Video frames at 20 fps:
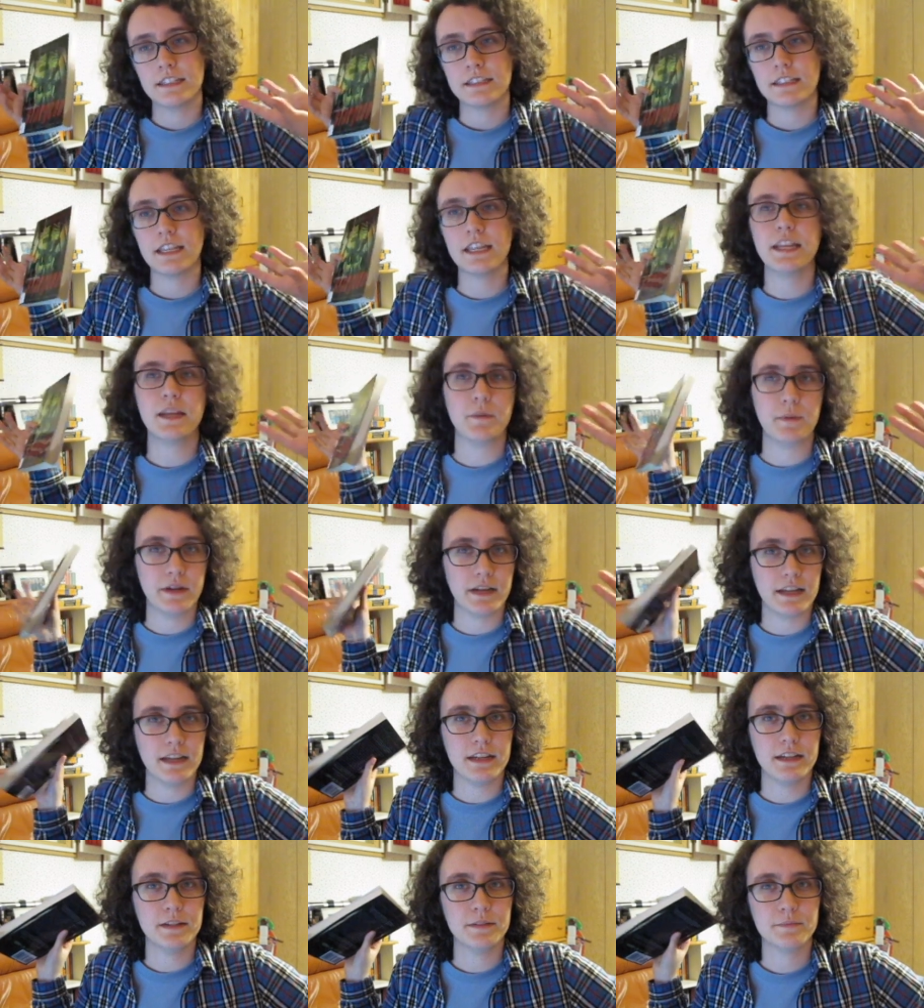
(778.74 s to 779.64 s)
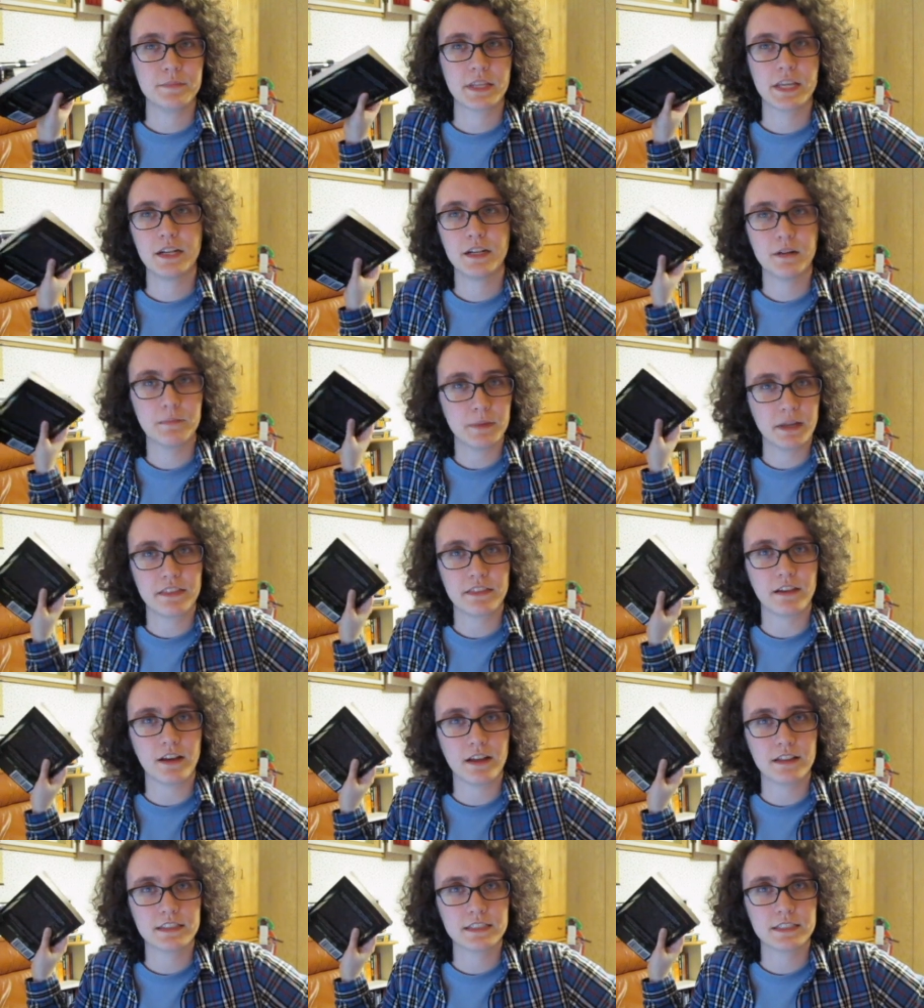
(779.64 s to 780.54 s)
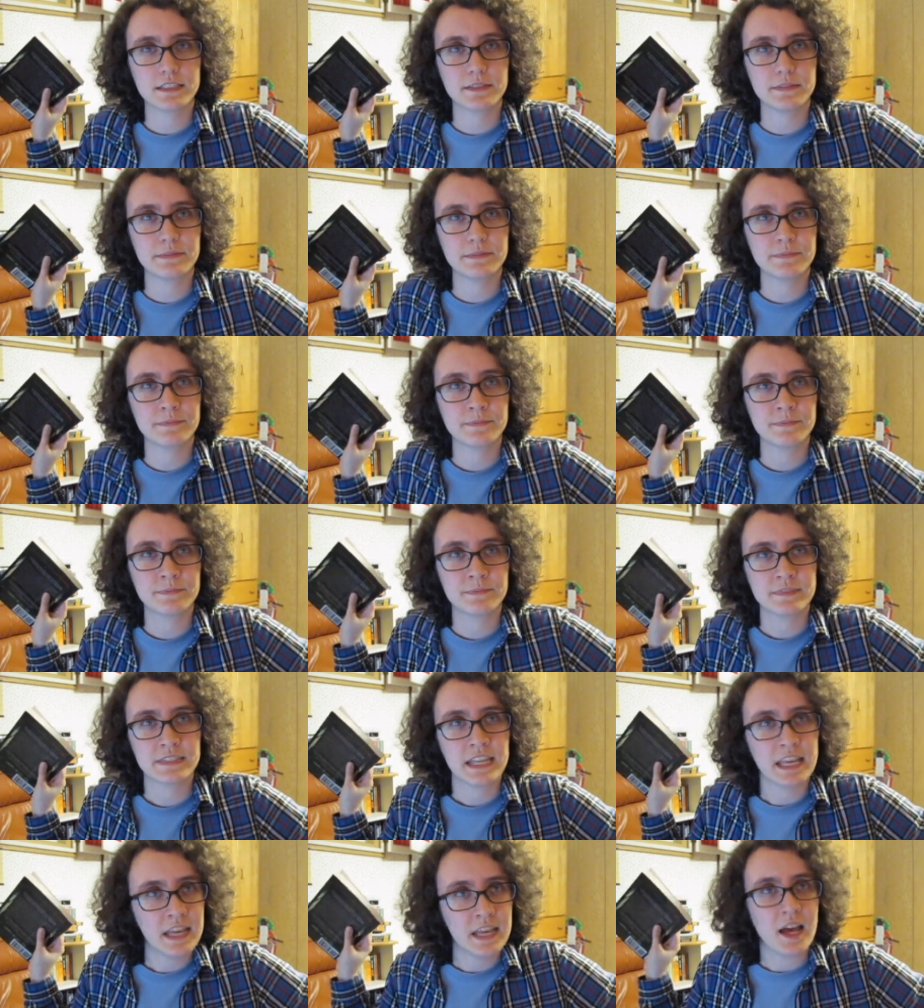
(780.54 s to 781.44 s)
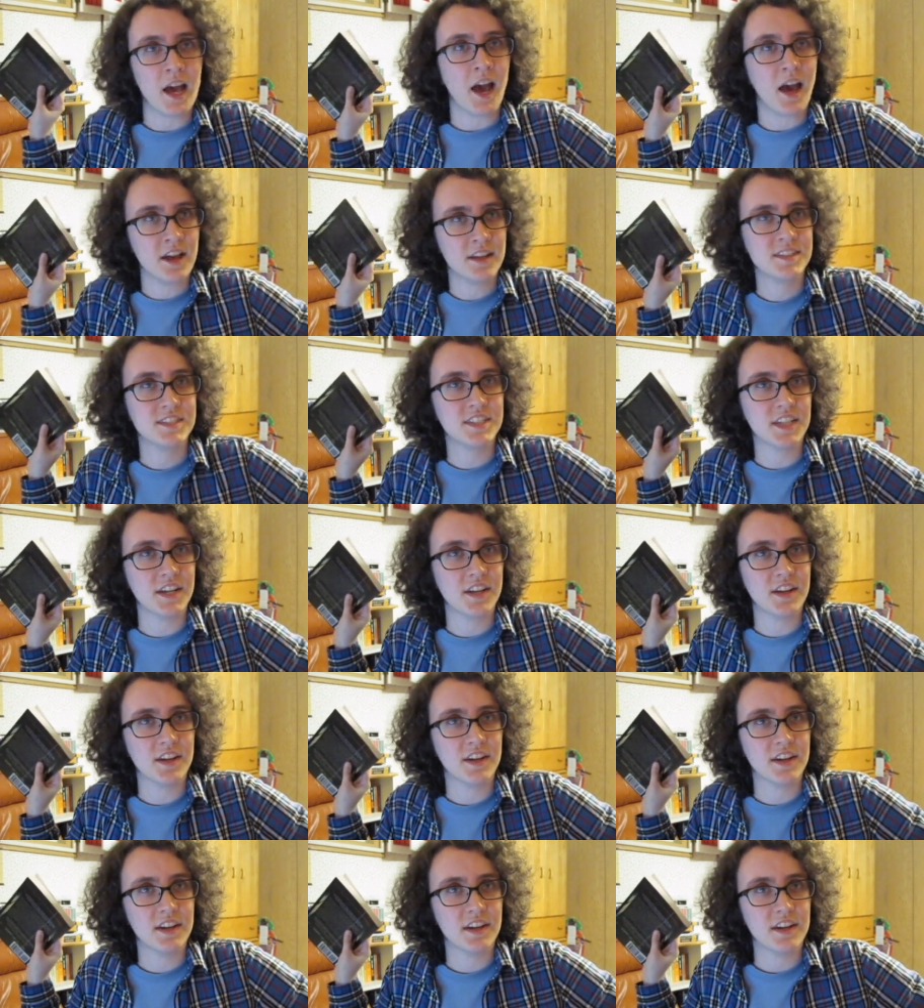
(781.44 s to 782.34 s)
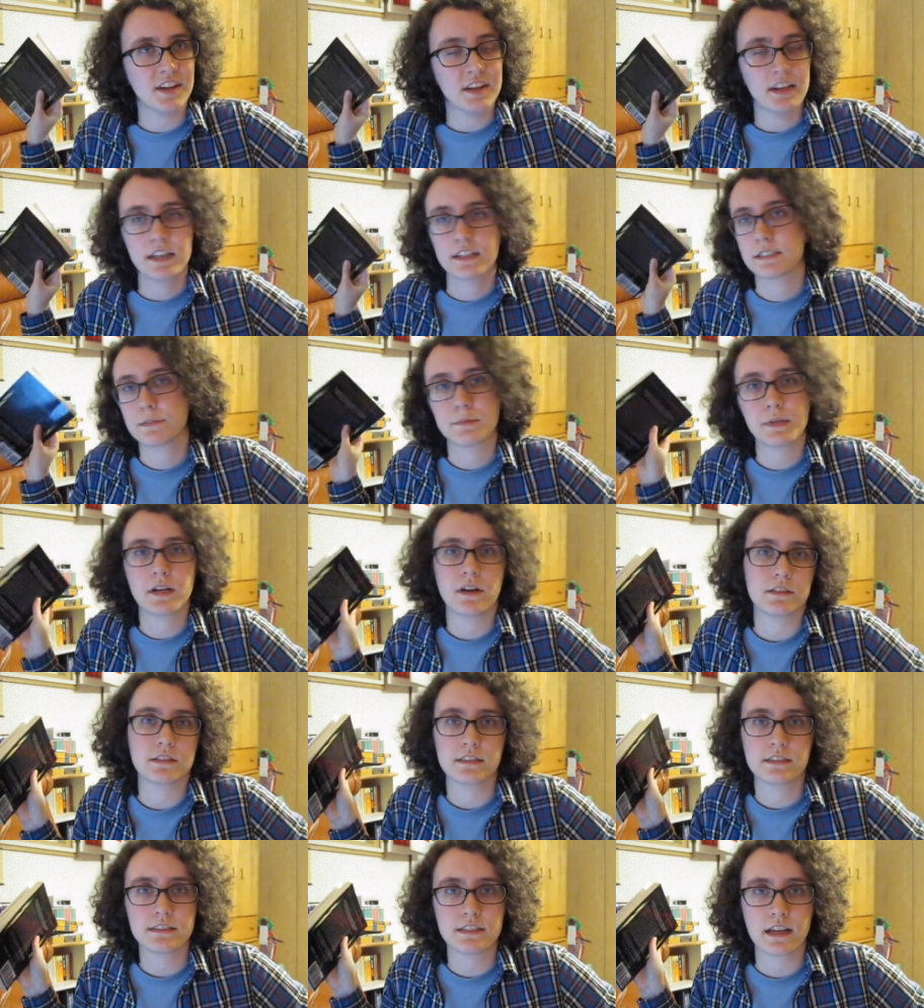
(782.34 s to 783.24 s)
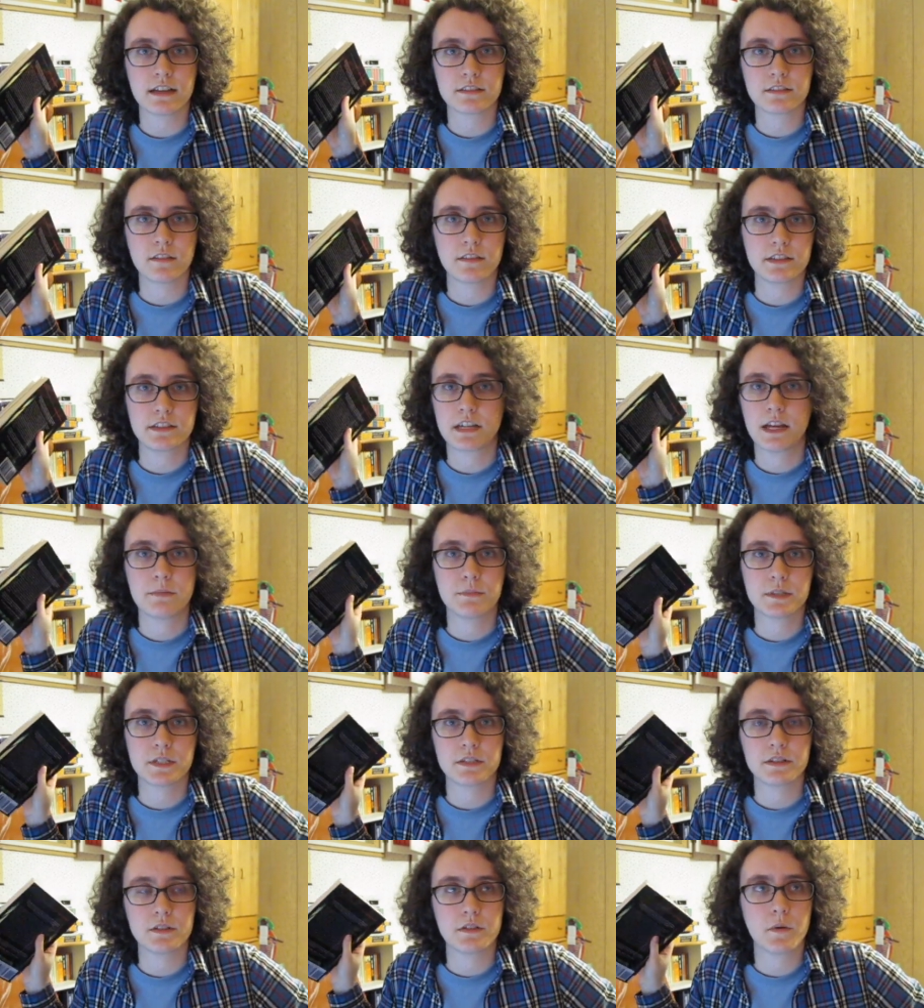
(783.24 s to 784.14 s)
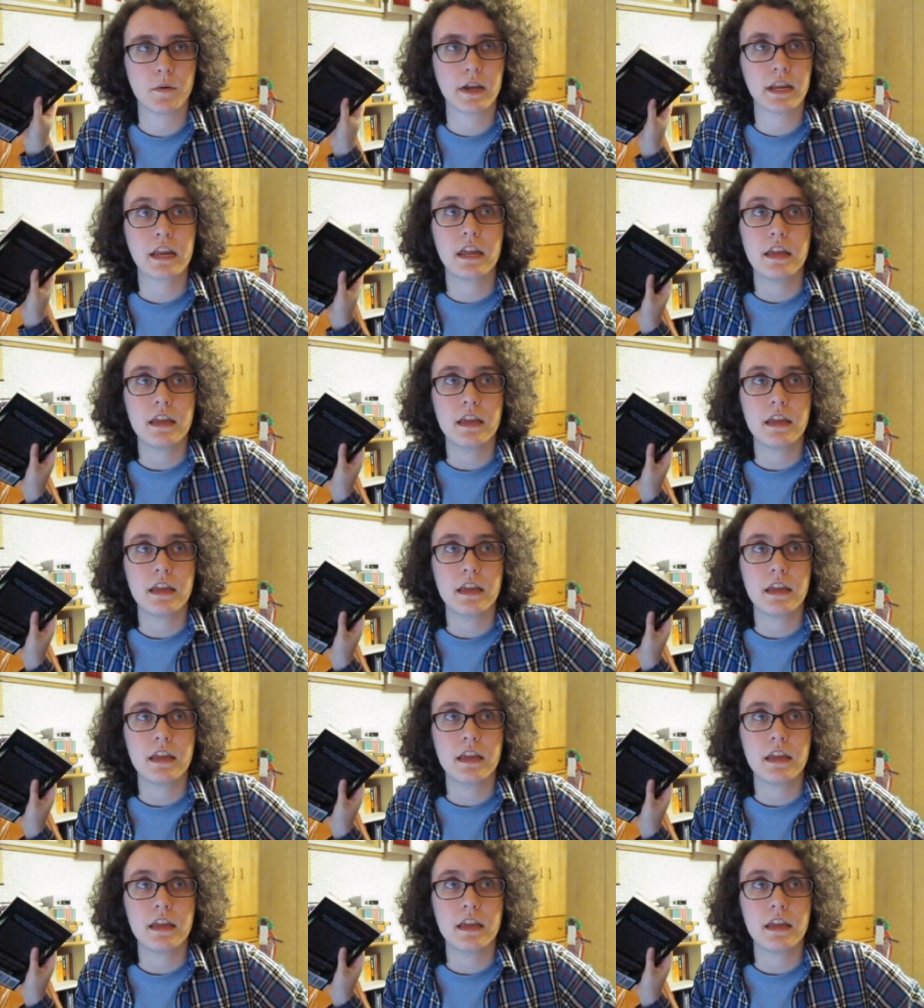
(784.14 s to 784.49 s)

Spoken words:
anyway, here are my thoughts on gender. Except he calls it sex all the time, which is annoying.